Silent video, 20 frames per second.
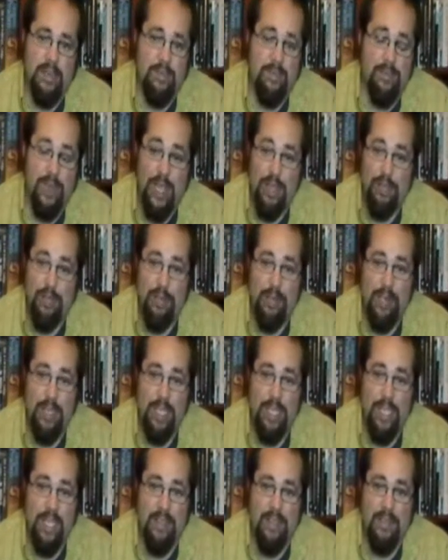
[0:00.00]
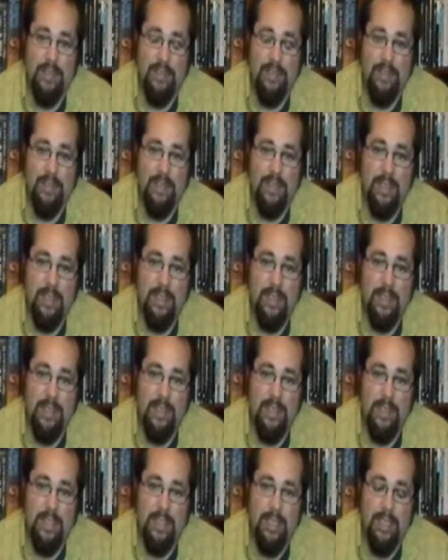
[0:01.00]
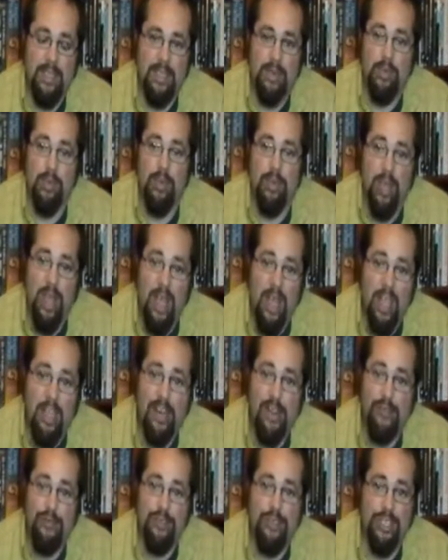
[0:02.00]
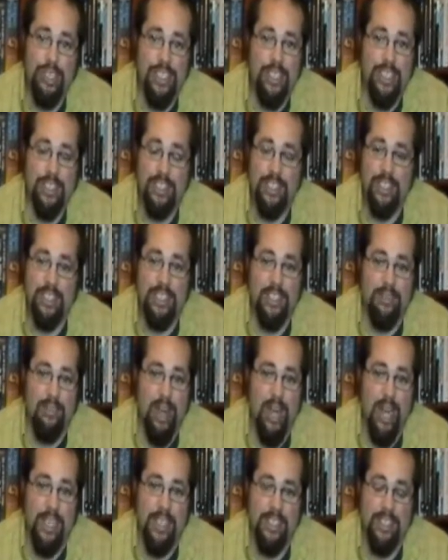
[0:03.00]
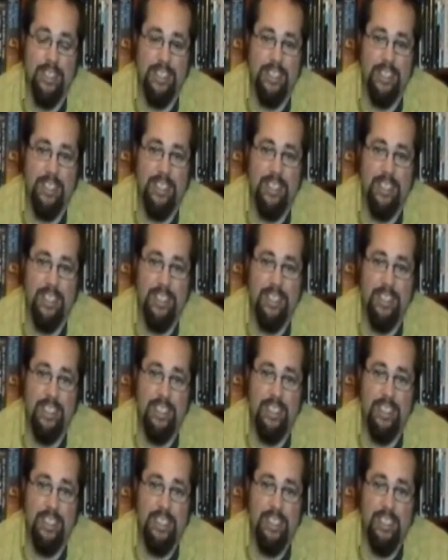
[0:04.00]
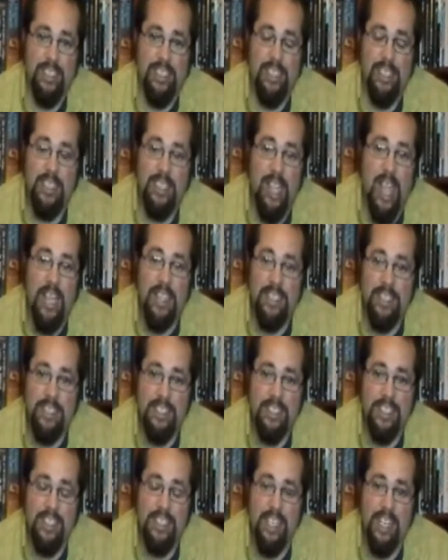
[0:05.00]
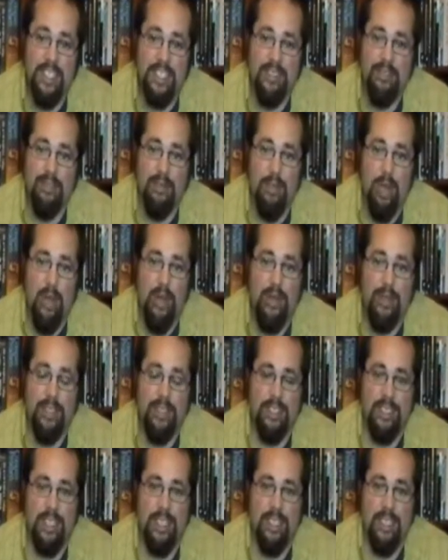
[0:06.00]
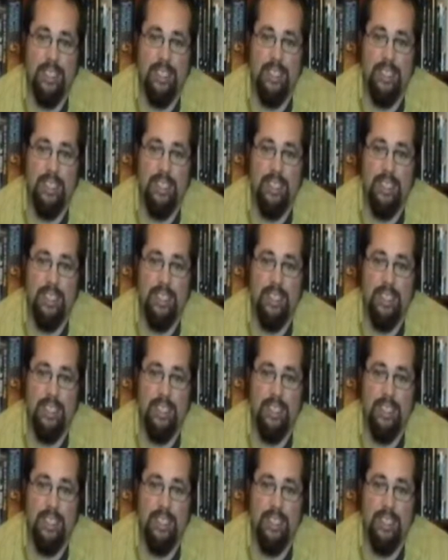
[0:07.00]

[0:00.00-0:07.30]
In faith we believe blood of Jesus Christ cleanses us from all sin.